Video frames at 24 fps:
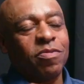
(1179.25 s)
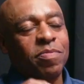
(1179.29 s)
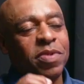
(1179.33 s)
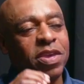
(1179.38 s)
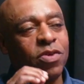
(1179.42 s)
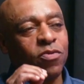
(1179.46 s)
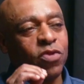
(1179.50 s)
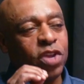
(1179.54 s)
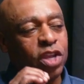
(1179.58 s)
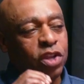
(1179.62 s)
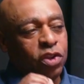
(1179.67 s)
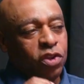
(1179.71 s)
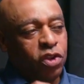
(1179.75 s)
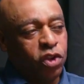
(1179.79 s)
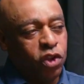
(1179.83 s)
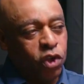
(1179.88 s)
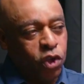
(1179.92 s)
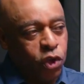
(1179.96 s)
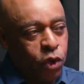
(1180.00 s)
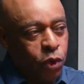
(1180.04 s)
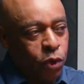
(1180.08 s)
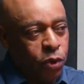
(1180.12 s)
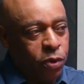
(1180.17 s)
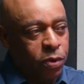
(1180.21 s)
be
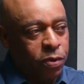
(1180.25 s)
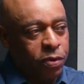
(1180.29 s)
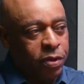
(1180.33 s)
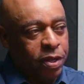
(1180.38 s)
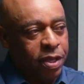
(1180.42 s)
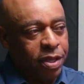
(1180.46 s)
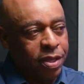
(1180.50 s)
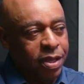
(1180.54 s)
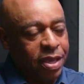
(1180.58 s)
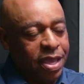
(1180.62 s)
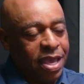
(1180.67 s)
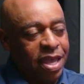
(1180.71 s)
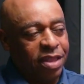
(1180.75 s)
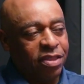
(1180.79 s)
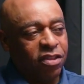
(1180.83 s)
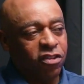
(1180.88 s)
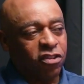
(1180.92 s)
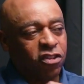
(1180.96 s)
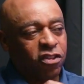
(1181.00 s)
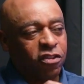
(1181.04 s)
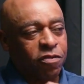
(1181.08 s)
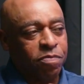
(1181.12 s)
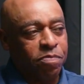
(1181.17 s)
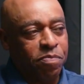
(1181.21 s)
renewed in the
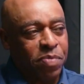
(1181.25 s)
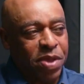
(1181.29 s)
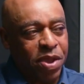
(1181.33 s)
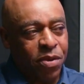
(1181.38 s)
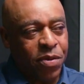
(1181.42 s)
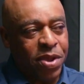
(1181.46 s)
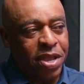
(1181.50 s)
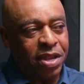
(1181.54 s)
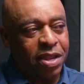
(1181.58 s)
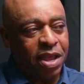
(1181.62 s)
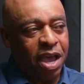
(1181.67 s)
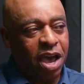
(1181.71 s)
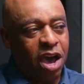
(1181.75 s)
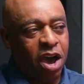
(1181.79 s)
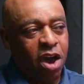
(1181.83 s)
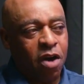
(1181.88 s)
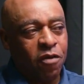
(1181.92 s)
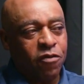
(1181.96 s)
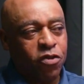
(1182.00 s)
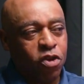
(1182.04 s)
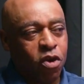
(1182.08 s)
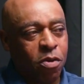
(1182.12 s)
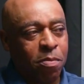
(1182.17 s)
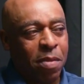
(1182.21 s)
spirit
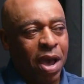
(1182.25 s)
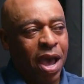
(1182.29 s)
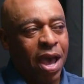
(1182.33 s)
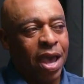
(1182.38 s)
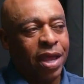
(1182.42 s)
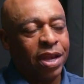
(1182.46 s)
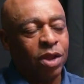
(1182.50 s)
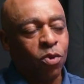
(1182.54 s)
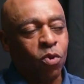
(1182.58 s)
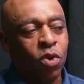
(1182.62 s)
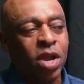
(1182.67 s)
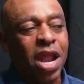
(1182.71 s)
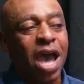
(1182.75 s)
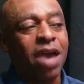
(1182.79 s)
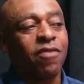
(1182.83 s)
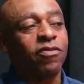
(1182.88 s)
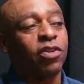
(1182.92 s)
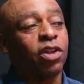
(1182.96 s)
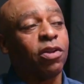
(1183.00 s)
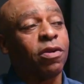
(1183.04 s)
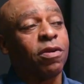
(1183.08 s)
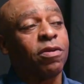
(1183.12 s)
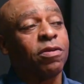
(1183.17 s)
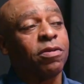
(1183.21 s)
of your mind. And what I've
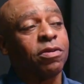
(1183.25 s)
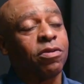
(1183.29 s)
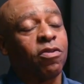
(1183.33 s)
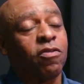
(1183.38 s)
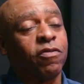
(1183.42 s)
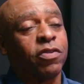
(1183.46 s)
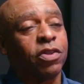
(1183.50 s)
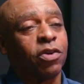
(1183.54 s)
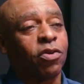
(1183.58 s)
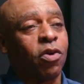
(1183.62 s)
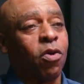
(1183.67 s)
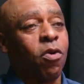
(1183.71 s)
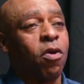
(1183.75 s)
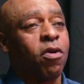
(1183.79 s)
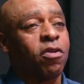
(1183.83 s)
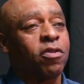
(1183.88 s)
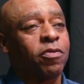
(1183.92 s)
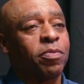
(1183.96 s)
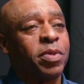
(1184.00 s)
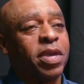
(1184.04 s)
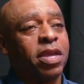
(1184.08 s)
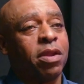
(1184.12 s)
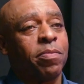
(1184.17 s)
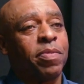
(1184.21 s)
learned over the
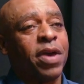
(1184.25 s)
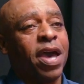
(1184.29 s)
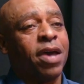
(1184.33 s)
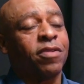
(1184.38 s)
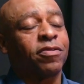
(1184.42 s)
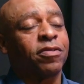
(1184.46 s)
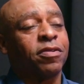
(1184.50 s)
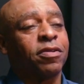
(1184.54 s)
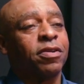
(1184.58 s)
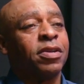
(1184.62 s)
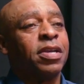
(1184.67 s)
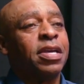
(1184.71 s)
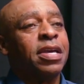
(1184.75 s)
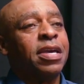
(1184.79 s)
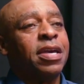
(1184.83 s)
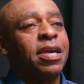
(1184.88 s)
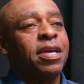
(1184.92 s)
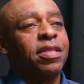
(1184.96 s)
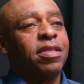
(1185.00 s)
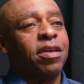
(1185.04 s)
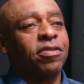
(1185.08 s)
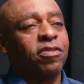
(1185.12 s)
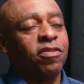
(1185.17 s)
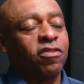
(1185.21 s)
course being a pastor,
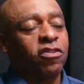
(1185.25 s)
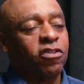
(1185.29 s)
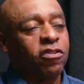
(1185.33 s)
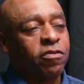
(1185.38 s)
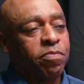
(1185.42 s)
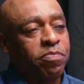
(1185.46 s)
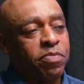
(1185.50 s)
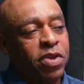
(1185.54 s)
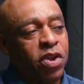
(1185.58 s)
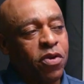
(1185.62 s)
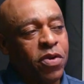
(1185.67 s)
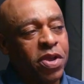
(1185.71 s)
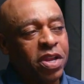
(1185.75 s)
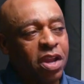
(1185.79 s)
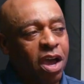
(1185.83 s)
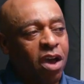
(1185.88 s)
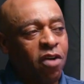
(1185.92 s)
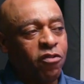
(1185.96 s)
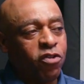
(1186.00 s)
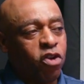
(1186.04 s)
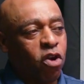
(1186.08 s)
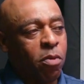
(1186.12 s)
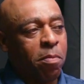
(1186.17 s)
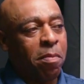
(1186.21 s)
that the spirit
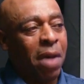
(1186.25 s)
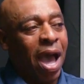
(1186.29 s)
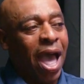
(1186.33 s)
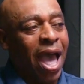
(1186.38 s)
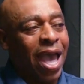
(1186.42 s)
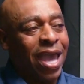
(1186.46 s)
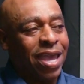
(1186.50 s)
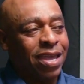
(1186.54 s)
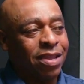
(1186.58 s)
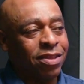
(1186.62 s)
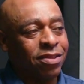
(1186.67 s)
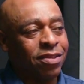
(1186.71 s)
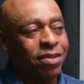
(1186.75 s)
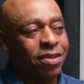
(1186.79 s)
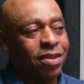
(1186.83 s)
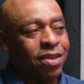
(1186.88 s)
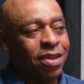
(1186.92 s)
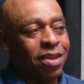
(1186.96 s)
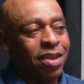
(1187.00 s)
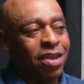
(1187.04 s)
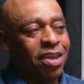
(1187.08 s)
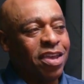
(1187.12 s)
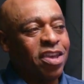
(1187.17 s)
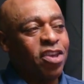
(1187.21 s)
of your mind
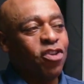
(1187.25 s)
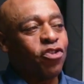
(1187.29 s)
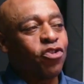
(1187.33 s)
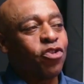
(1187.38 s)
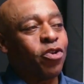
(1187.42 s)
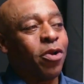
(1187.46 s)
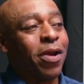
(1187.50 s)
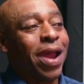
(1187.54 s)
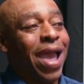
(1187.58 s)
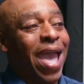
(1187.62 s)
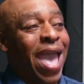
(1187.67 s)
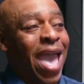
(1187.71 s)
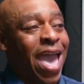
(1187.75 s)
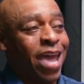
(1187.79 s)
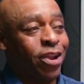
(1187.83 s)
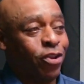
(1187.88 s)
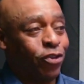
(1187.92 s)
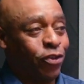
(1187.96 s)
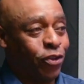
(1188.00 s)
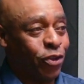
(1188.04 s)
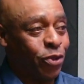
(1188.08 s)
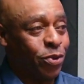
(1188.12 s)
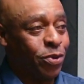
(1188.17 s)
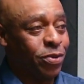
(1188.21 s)
is your
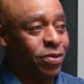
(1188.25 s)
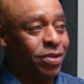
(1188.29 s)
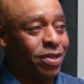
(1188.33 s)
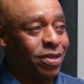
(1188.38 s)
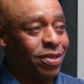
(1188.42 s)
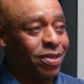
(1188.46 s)
attitude.